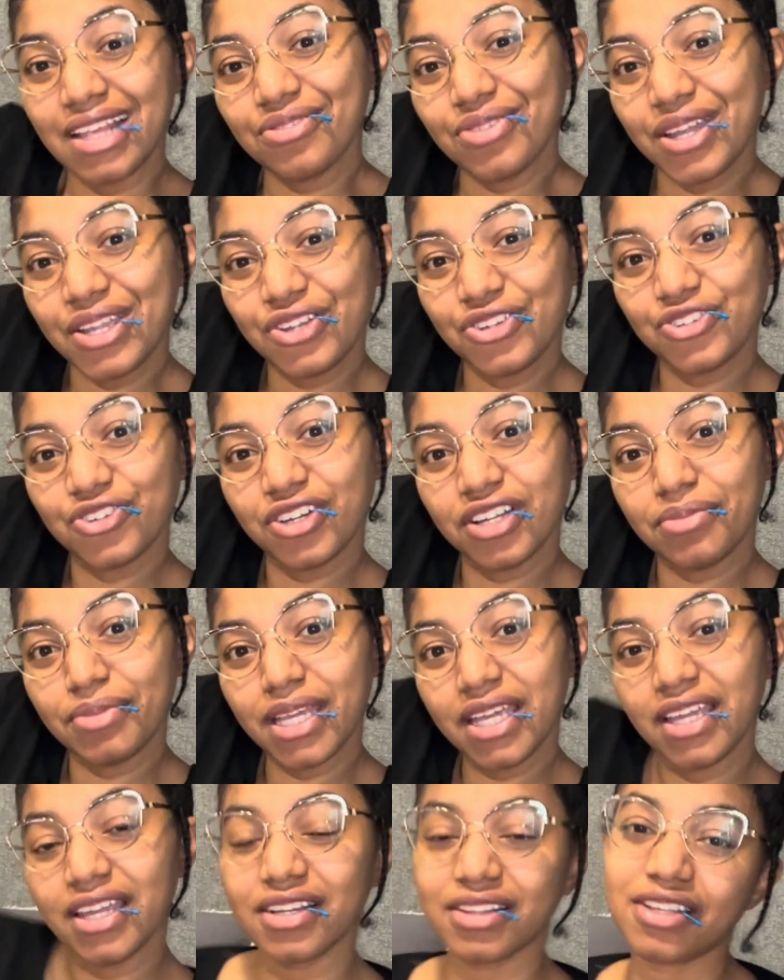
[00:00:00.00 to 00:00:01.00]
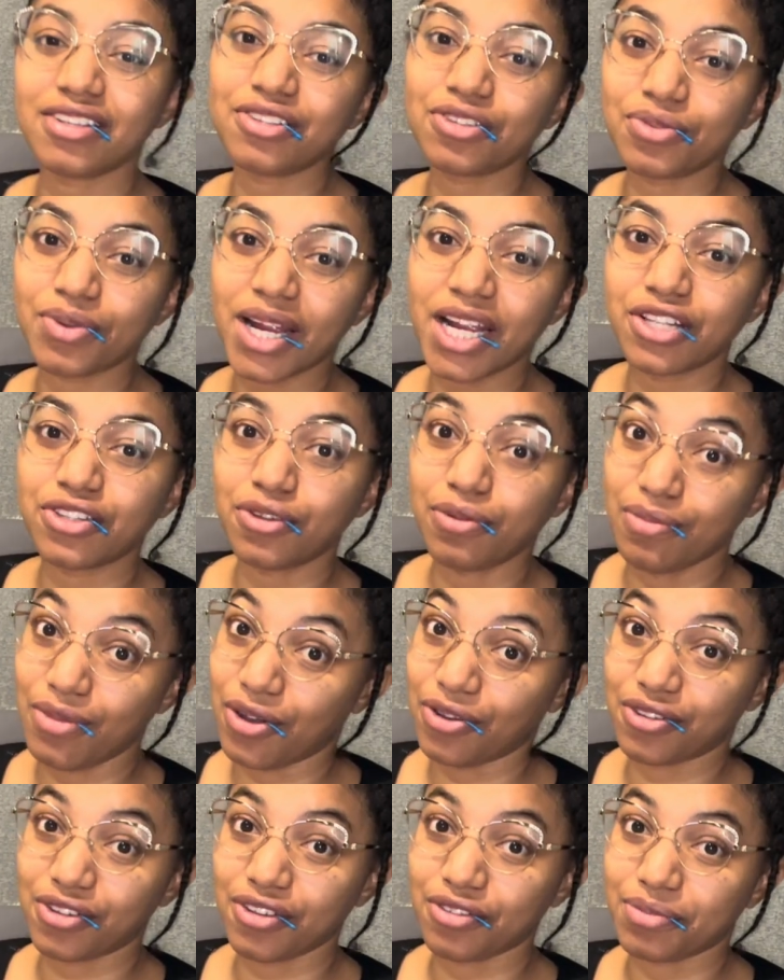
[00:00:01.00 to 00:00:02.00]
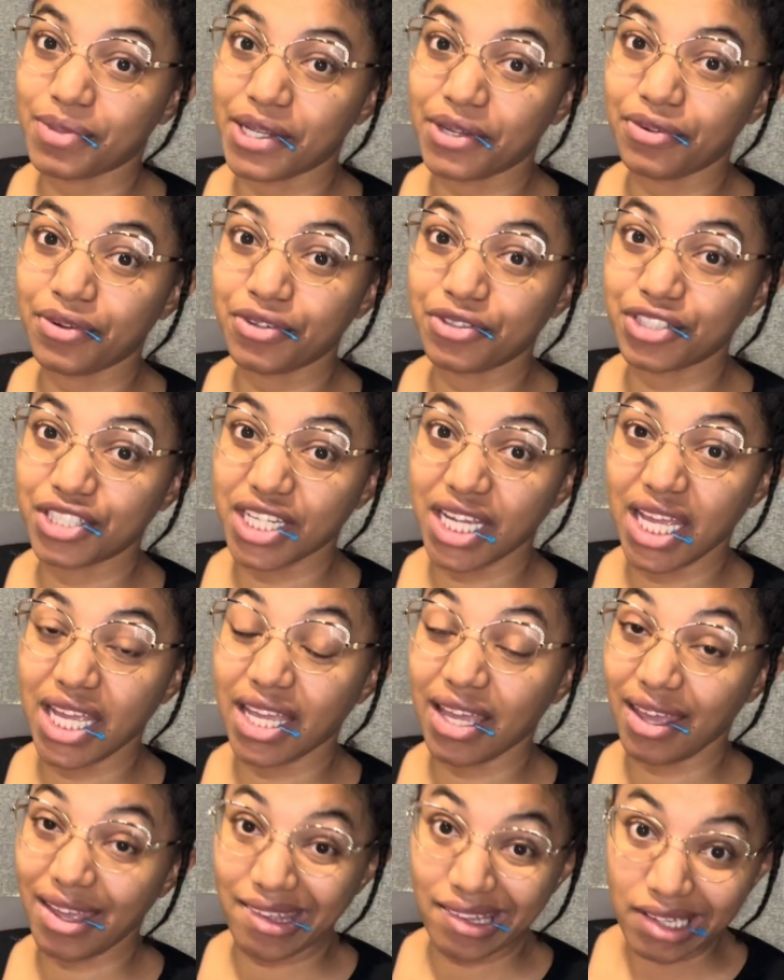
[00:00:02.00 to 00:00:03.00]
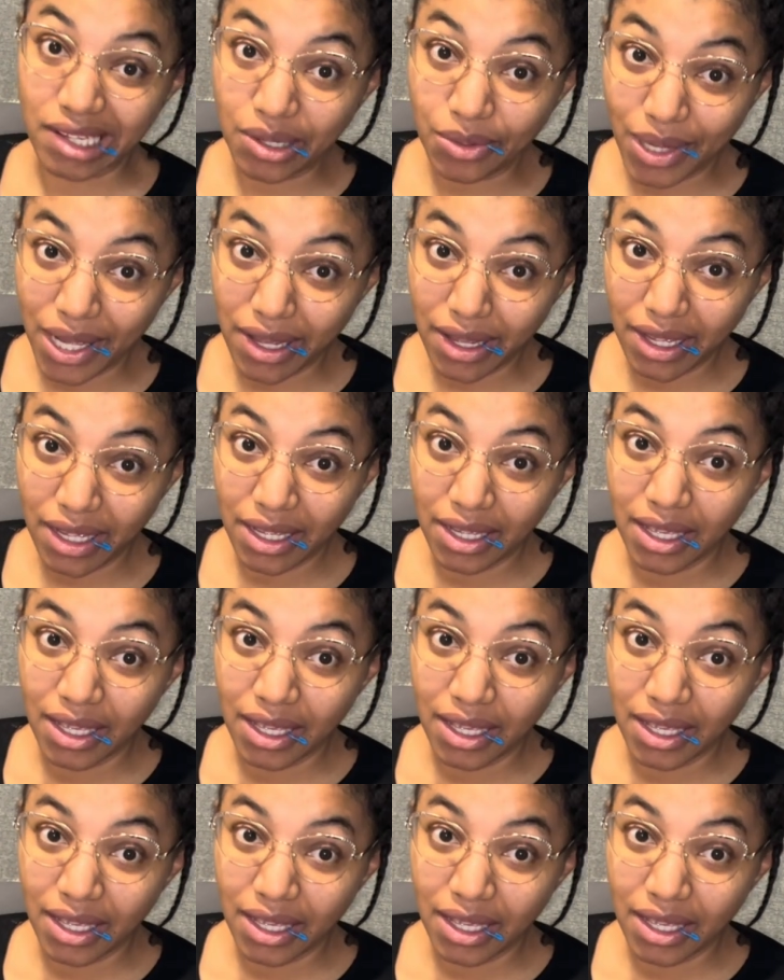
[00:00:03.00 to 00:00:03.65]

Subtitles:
why you're joining me here. This is where I do most of my crocheting anyway.